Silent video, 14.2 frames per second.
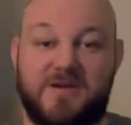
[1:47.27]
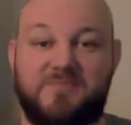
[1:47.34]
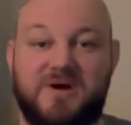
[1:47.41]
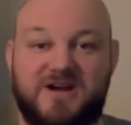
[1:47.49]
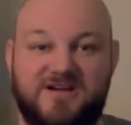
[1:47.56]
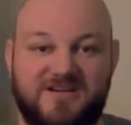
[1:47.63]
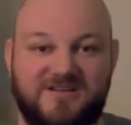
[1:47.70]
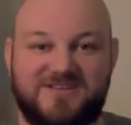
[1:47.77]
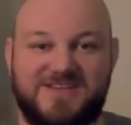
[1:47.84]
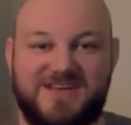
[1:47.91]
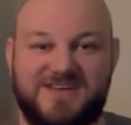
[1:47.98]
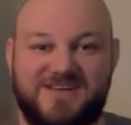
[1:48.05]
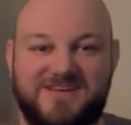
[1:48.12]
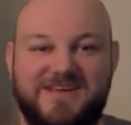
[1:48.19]
Vampire Hunter
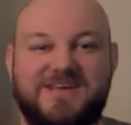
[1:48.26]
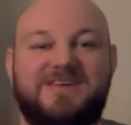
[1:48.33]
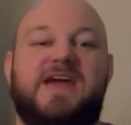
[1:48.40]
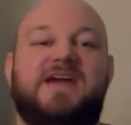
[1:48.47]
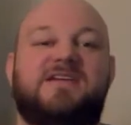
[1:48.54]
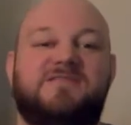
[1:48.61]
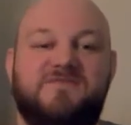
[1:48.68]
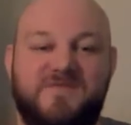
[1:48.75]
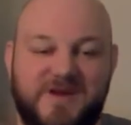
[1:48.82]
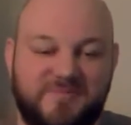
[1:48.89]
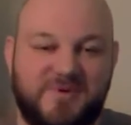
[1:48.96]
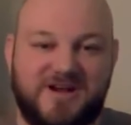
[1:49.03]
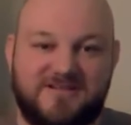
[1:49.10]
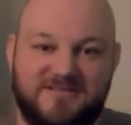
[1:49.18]
D and
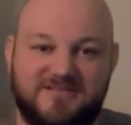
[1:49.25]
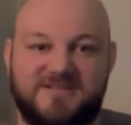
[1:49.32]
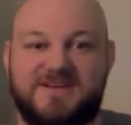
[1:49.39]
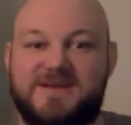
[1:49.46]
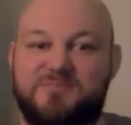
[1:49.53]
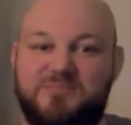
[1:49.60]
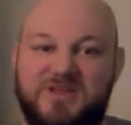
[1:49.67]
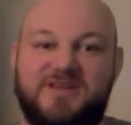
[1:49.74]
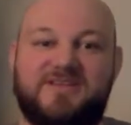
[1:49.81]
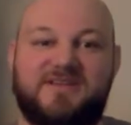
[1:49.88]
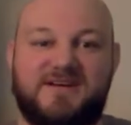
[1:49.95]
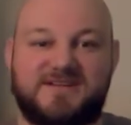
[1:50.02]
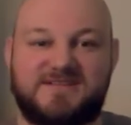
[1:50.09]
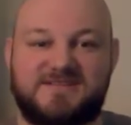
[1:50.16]
Vampire Hunter D
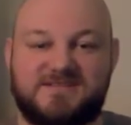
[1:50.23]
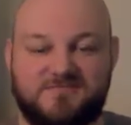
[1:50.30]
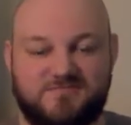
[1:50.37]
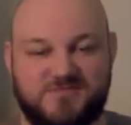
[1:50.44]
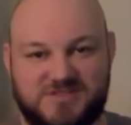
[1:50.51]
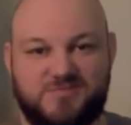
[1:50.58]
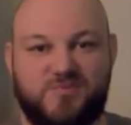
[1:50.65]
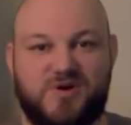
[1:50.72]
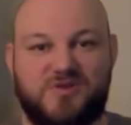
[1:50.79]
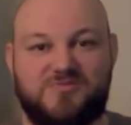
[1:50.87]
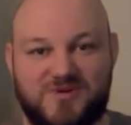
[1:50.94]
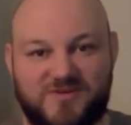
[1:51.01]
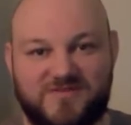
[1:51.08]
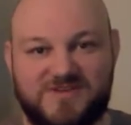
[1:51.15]
Bloodlust. These are
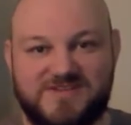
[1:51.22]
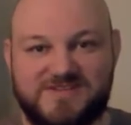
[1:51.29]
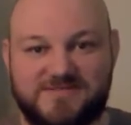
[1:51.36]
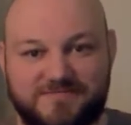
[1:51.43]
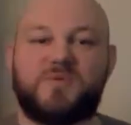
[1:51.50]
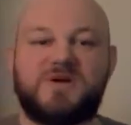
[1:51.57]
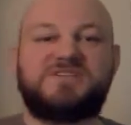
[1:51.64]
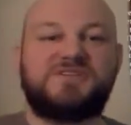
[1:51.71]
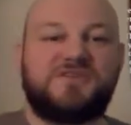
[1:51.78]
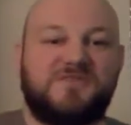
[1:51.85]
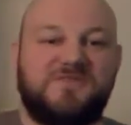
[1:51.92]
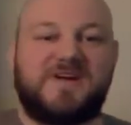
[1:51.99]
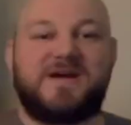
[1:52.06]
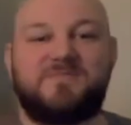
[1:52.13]
both movies. The
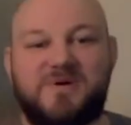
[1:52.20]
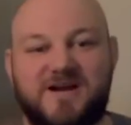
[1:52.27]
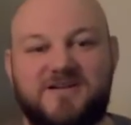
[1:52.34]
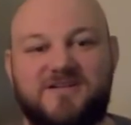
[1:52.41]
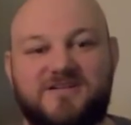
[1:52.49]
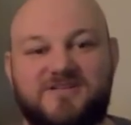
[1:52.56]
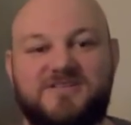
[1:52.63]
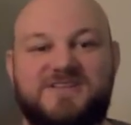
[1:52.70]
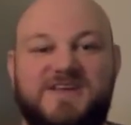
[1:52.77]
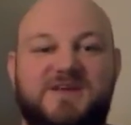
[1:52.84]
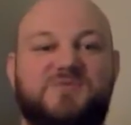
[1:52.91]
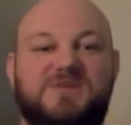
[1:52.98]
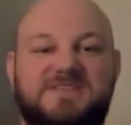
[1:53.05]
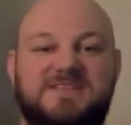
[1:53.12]
original Vampire Hunter
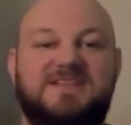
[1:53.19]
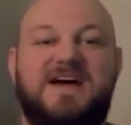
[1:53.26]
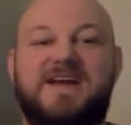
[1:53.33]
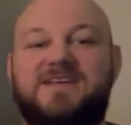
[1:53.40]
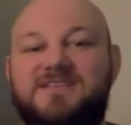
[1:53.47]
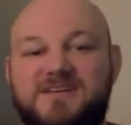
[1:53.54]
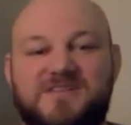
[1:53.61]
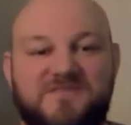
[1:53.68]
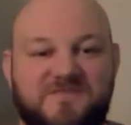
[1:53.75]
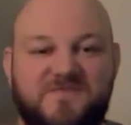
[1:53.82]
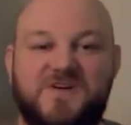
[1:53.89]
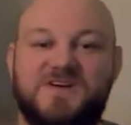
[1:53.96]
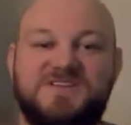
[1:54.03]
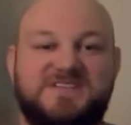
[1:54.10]
D was likely the
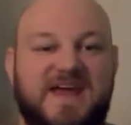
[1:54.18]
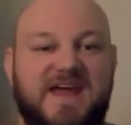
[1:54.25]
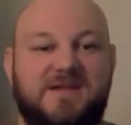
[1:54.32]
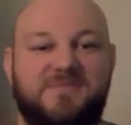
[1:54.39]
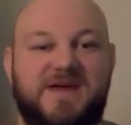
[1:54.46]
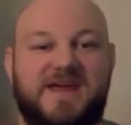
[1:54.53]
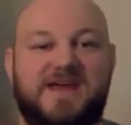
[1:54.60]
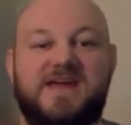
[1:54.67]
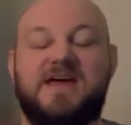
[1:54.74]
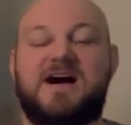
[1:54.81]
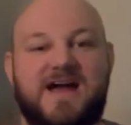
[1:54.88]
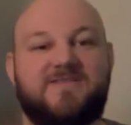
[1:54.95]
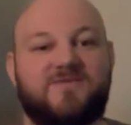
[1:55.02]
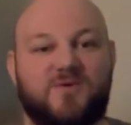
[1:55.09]
first anime
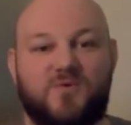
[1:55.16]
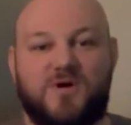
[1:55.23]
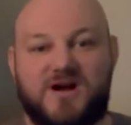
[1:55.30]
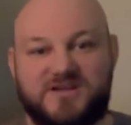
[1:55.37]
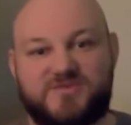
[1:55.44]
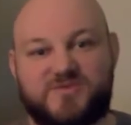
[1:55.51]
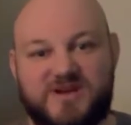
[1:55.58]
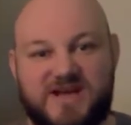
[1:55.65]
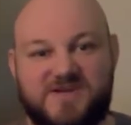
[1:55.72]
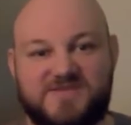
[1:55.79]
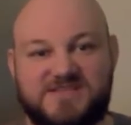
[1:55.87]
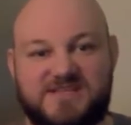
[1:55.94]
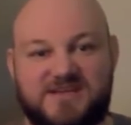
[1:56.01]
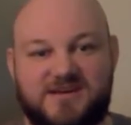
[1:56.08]
I ever watched when
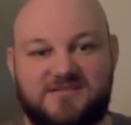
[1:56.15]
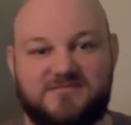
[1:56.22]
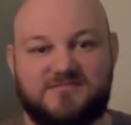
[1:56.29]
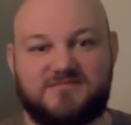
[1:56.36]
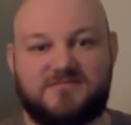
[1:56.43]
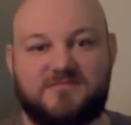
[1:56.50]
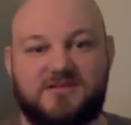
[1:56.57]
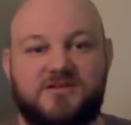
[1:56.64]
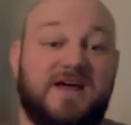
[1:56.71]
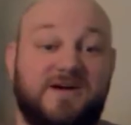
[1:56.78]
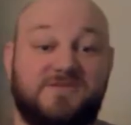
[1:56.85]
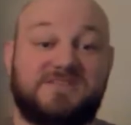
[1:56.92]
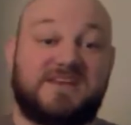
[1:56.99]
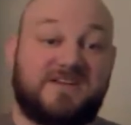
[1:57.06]
I was a kid, while
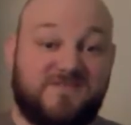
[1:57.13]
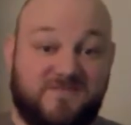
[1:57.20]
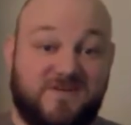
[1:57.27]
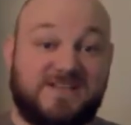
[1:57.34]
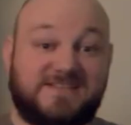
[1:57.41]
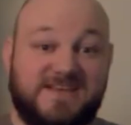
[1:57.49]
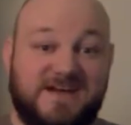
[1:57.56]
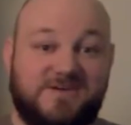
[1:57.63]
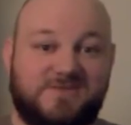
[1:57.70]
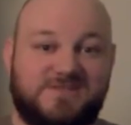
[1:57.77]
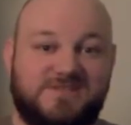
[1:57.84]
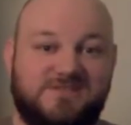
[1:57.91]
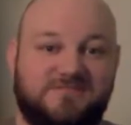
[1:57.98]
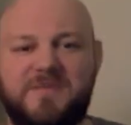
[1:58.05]
I was at a friend's
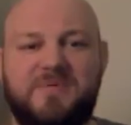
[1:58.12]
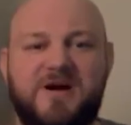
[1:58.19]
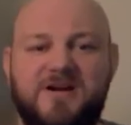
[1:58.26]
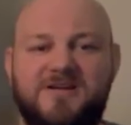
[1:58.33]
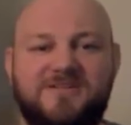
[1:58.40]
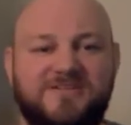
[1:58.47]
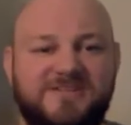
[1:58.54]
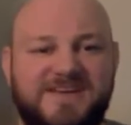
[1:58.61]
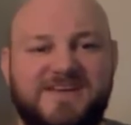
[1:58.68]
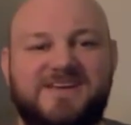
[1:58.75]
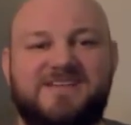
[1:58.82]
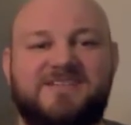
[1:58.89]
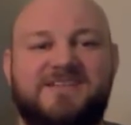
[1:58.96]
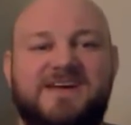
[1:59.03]
house. Vampire Hunter
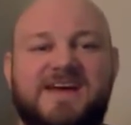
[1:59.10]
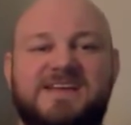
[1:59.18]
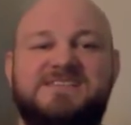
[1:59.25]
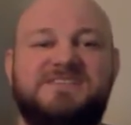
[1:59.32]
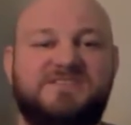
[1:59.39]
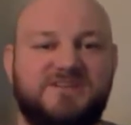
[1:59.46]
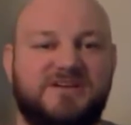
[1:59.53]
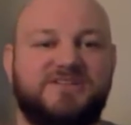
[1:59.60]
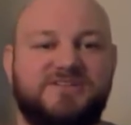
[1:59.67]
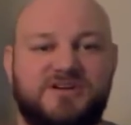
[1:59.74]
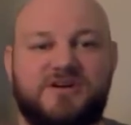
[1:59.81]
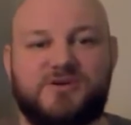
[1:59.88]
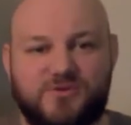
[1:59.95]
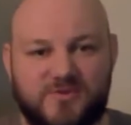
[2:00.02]
D has
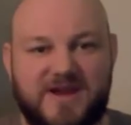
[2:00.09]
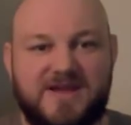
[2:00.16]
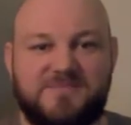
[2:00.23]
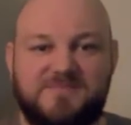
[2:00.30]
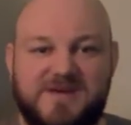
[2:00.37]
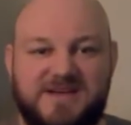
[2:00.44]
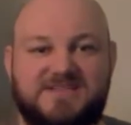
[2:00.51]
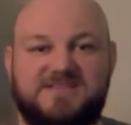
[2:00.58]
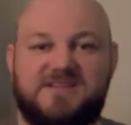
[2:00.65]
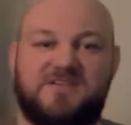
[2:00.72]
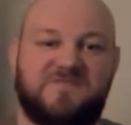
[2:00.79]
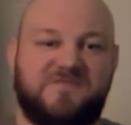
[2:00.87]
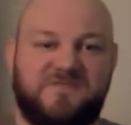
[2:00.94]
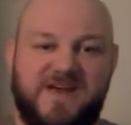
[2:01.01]
such a great mix
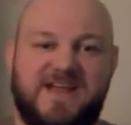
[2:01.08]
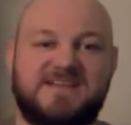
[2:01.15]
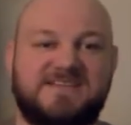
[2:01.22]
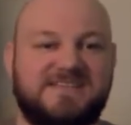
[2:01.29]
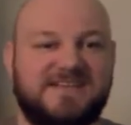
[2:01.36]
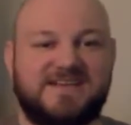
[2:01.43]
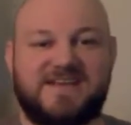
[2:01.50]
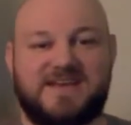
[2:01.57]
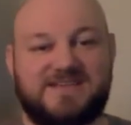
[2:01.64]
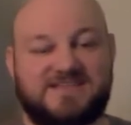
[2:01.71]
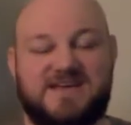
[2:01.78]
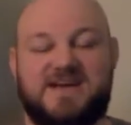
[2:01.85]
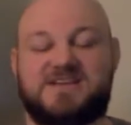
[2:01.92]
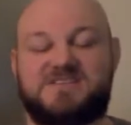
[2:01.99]
of fantasy
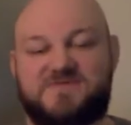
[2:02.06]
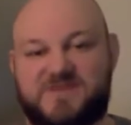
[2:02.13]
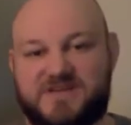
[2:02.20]
and science